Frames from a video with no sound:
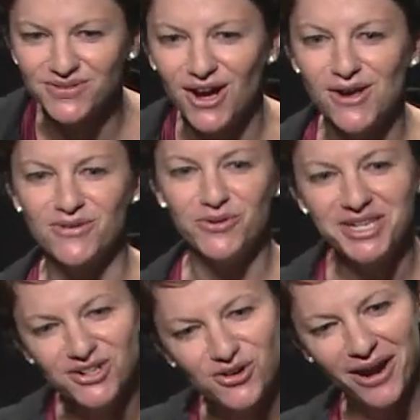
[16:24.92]
of all, and if we
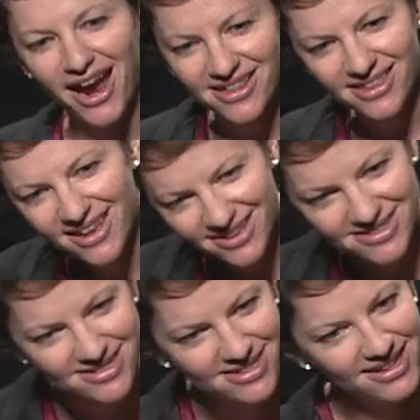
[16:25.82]
could crack
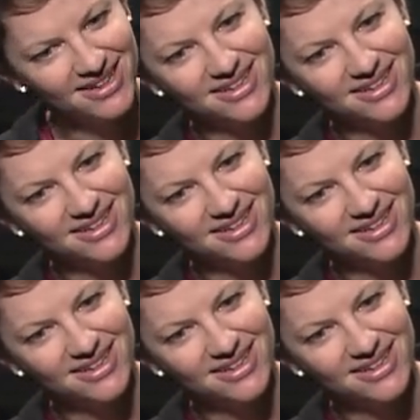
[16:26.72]
this,